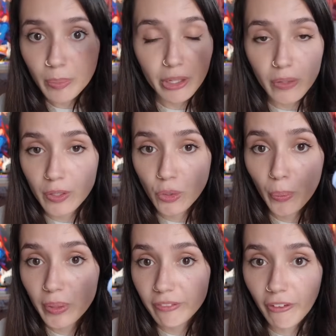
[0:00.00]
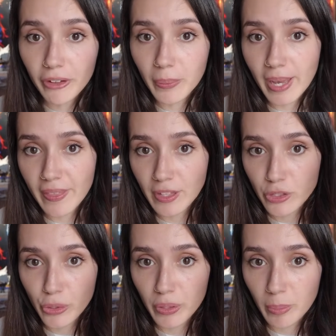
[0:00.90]
but you could totally follow it and then
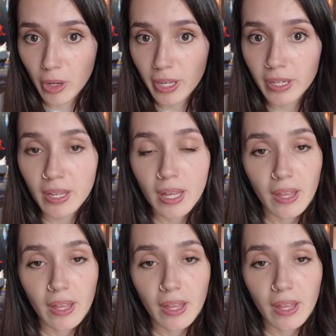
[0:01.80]
sew them on.